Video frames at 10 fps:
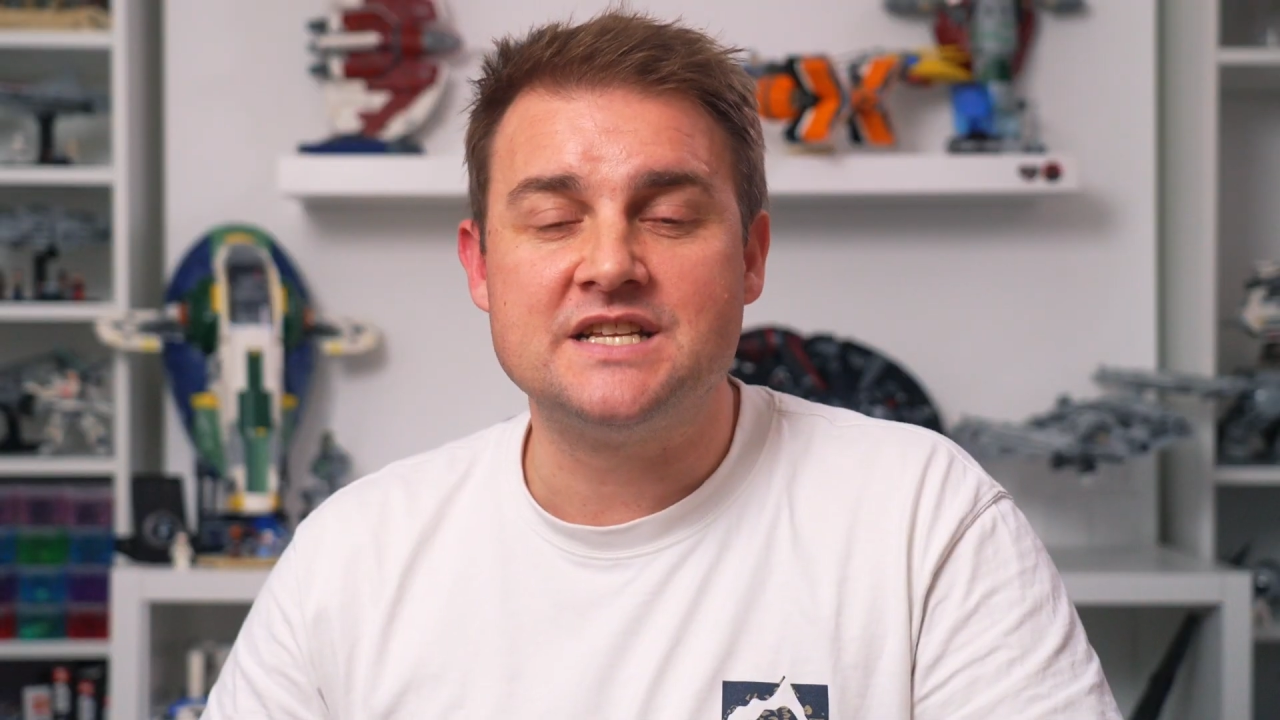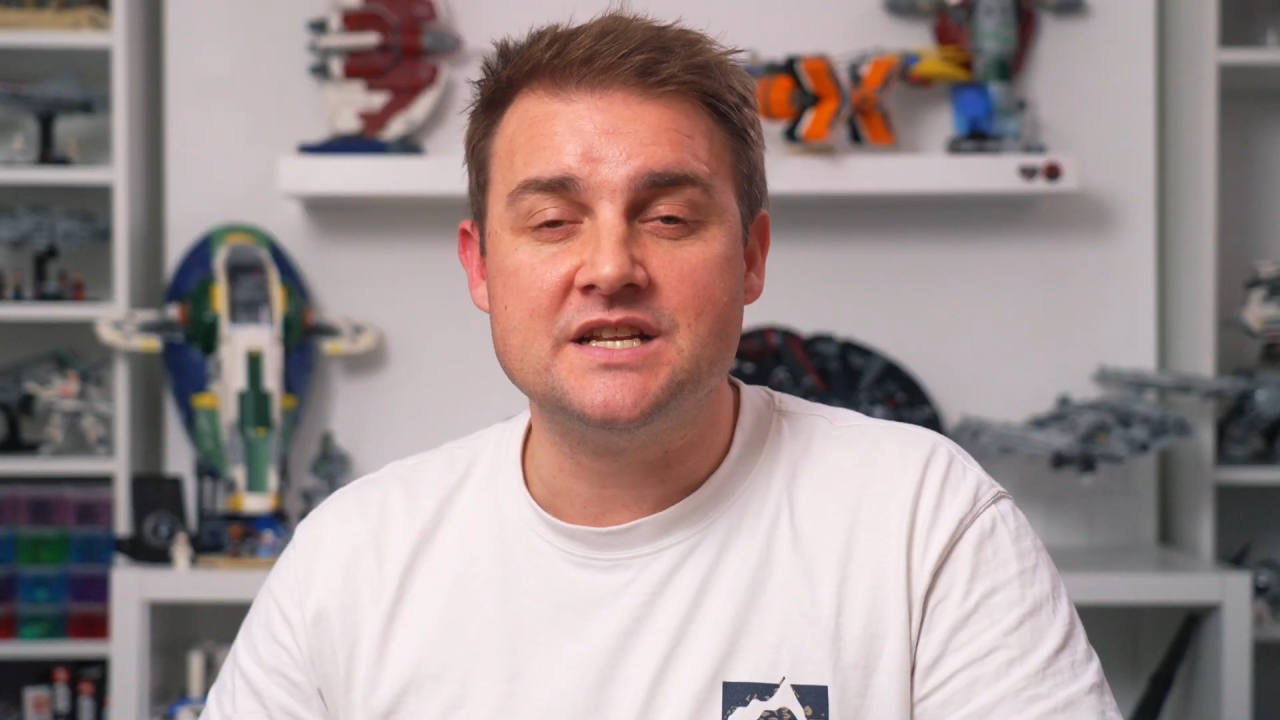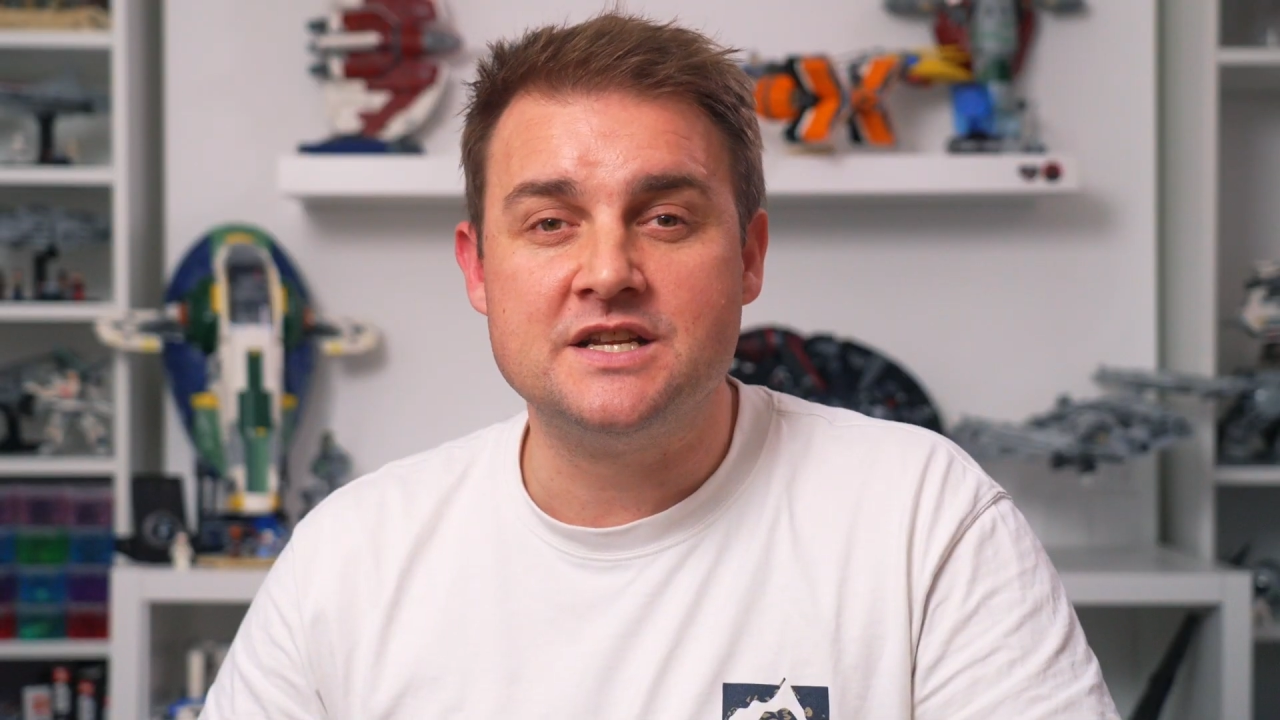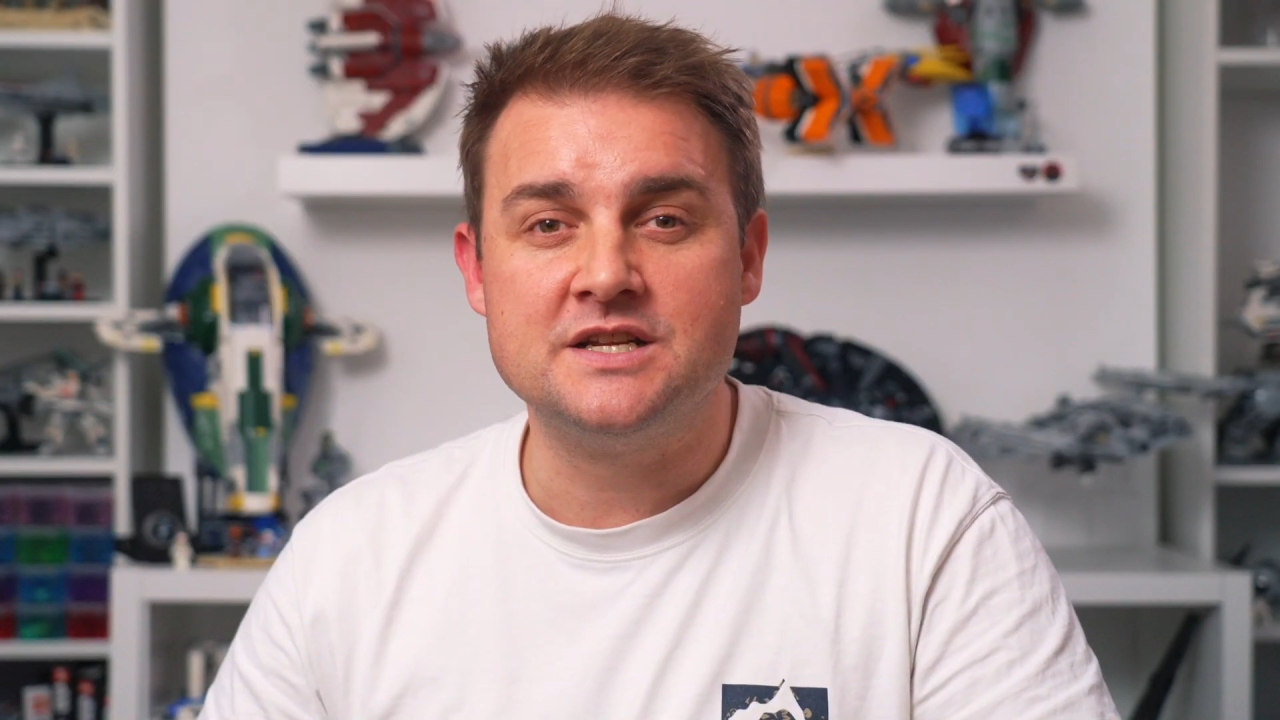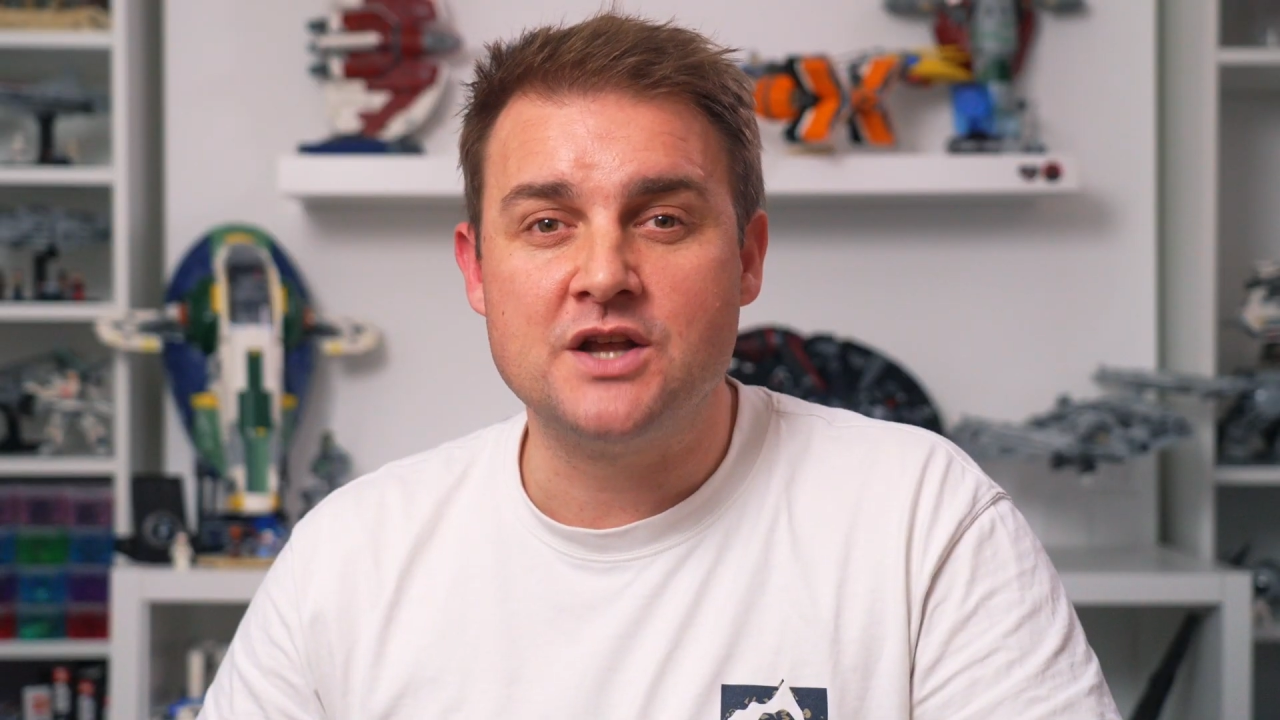
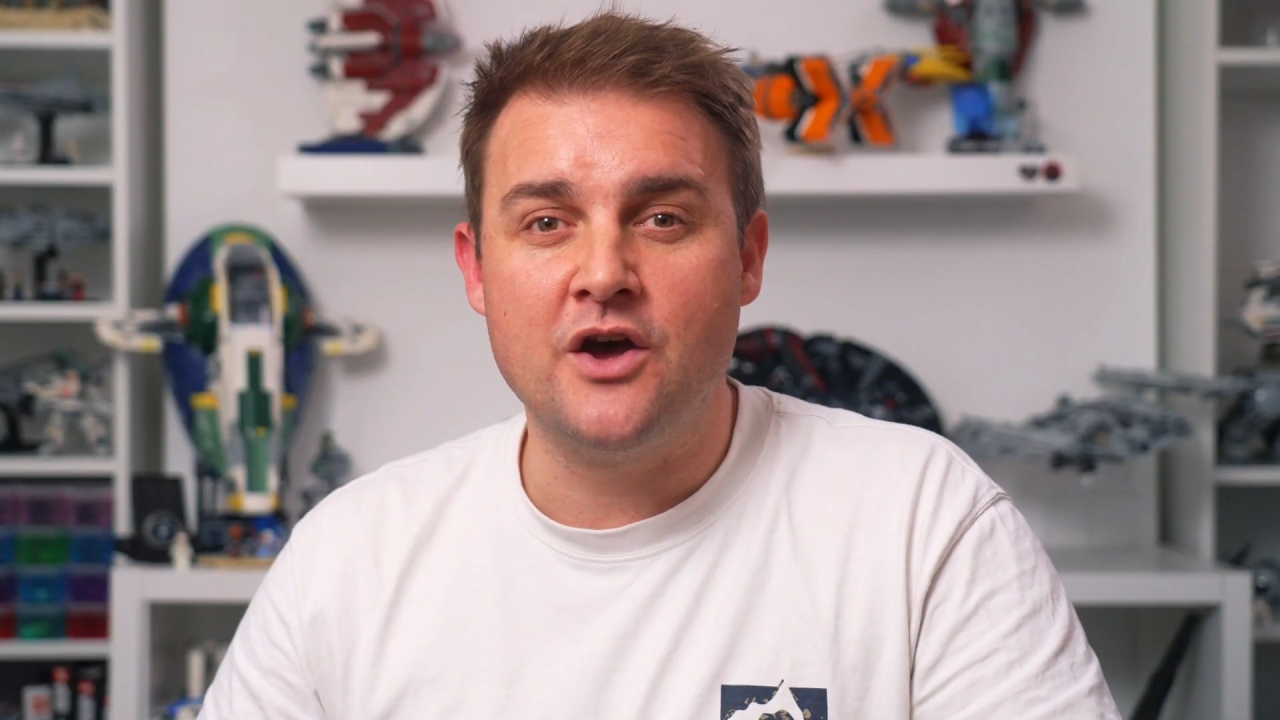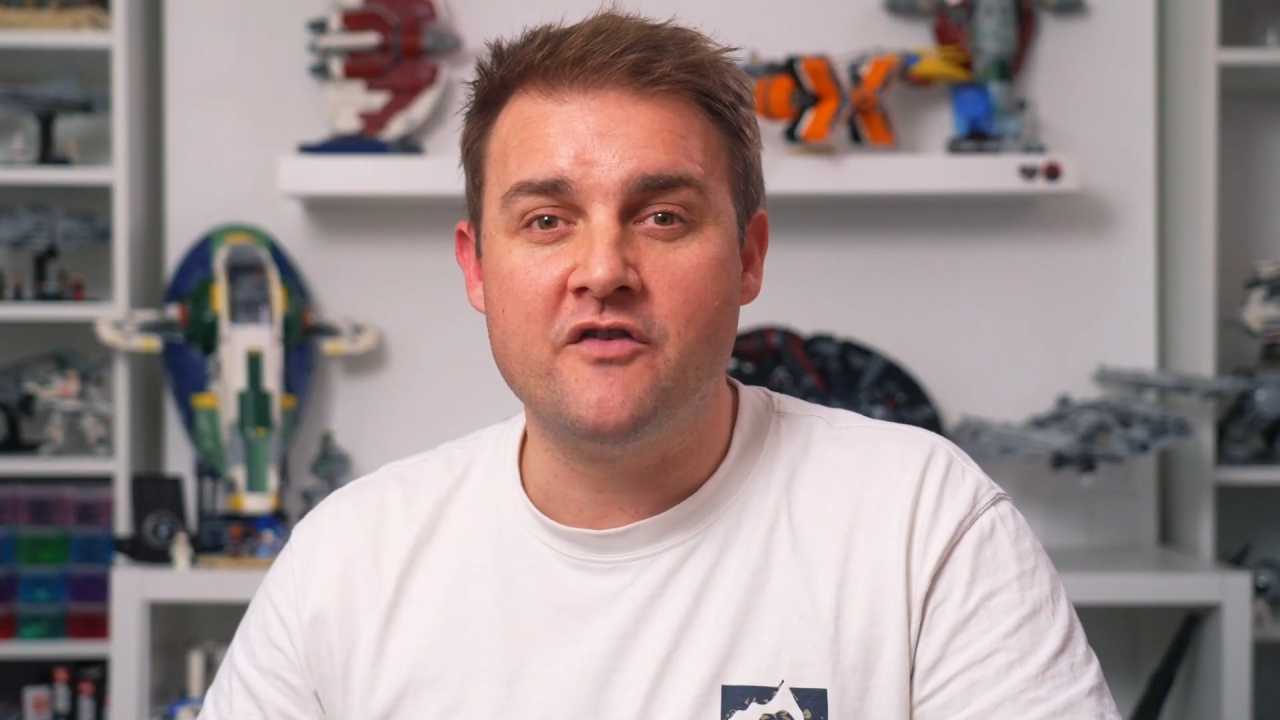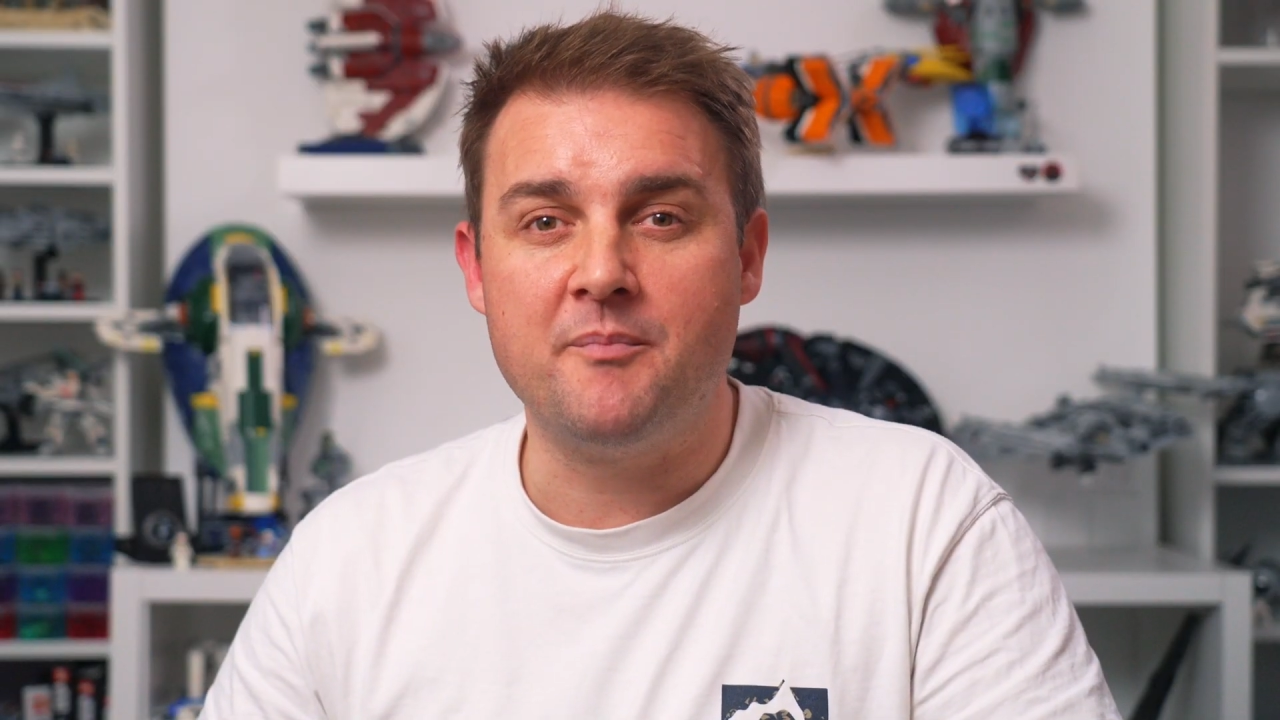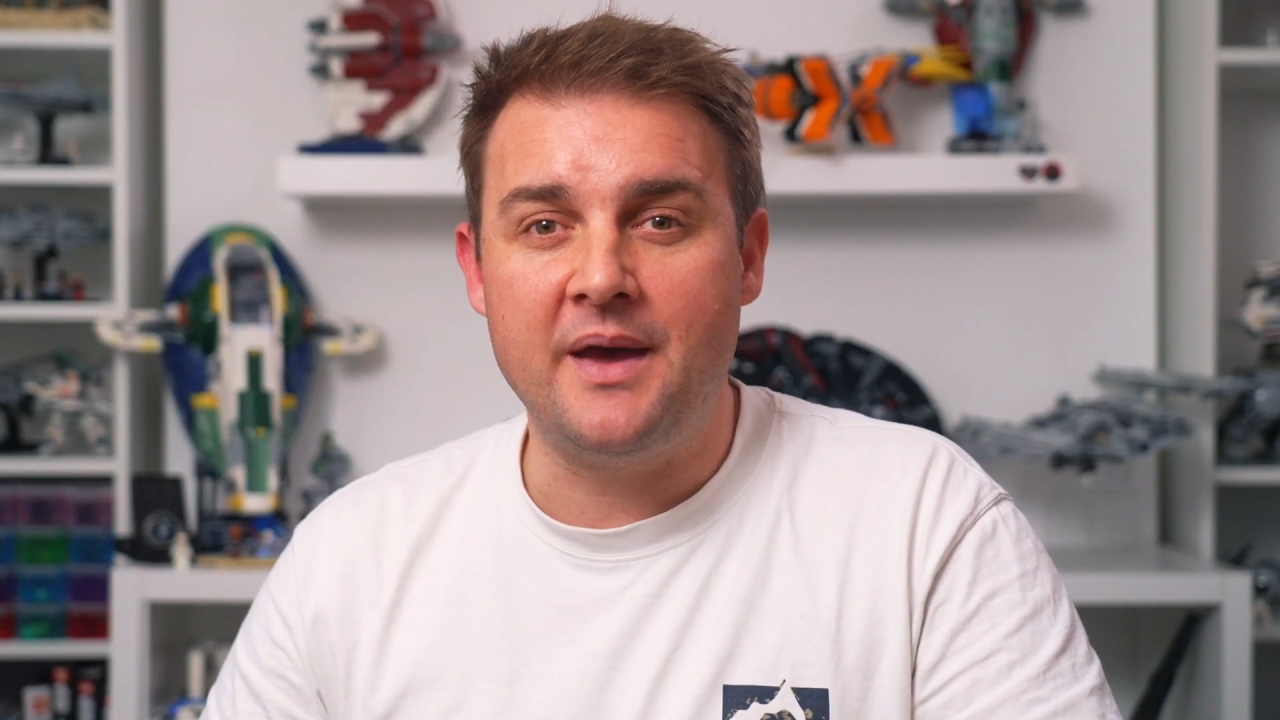deserve